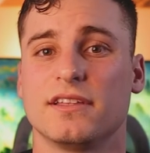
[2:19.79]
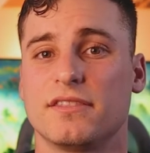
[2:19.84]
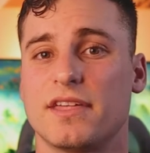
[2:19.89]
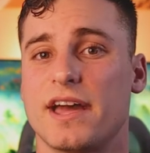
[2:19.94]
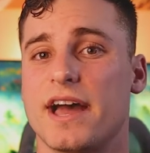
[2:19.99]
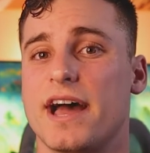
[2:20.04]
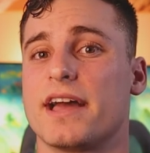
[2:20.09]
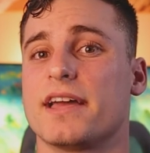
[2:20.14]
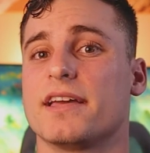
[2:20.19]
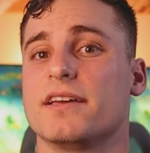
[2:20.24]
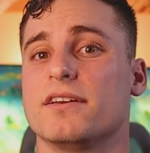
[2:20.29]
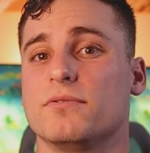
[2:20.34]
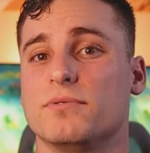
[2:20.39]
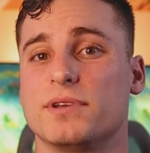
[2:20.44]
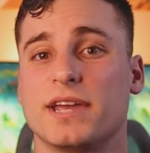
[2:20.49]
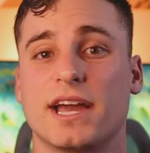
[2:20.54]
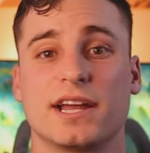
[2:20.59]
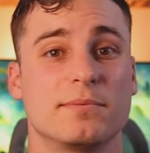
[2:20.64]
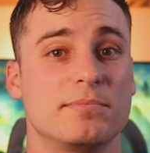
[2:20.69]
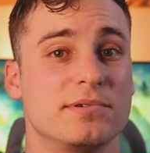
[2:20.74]
that
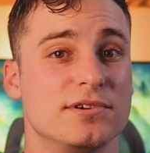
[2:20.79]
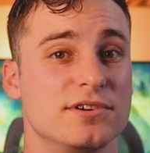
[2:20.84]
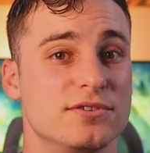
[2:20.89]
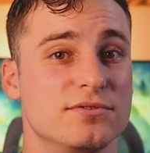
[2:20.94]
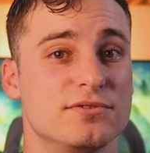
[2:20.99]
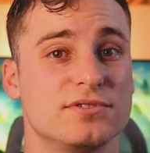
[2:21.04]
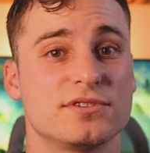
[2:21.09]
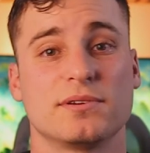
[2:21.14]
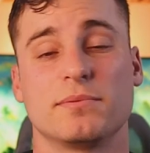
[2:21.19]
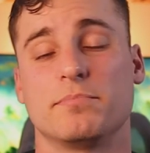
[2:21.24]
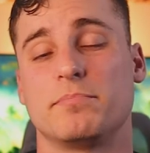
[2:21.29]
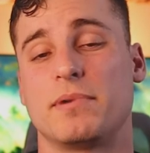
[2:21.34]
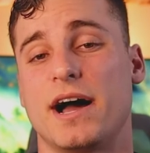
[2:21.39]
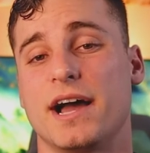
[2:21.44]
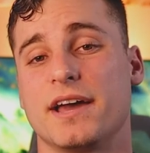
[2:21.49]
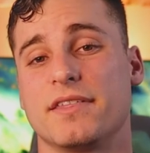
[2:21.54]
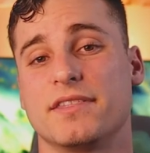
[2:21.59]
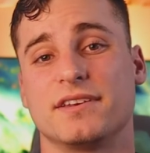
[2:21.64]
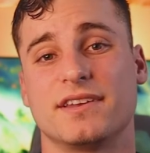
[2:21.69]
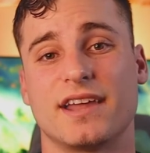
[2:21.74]
we had to produce
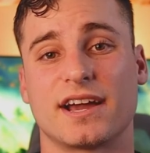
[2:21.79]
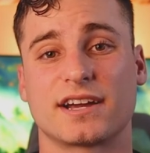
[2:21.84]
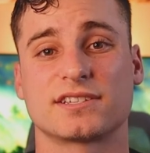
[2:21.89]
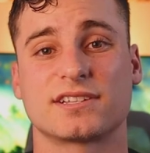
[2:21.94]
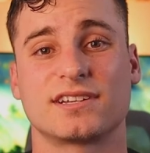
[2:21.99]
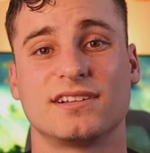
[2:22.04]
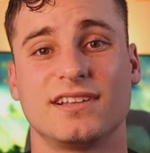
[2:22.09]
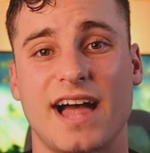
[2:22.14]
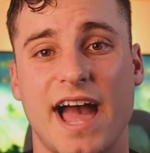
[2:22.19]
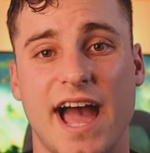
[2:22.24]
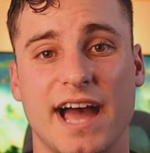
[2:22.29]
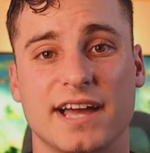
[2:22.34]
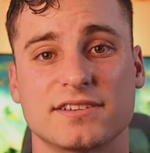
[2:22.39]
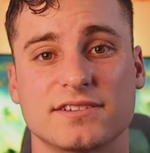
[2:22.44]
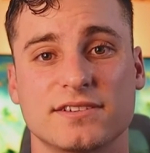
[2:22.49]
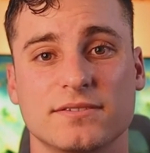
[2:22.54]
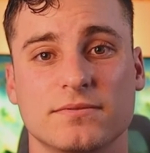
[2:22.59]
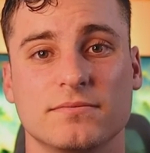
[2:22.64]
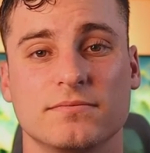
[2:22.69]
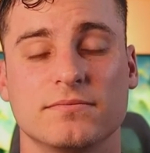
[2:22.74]
by the next
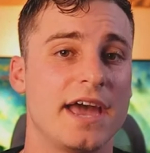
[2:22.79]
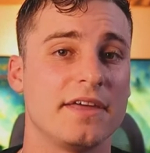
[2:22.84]
class.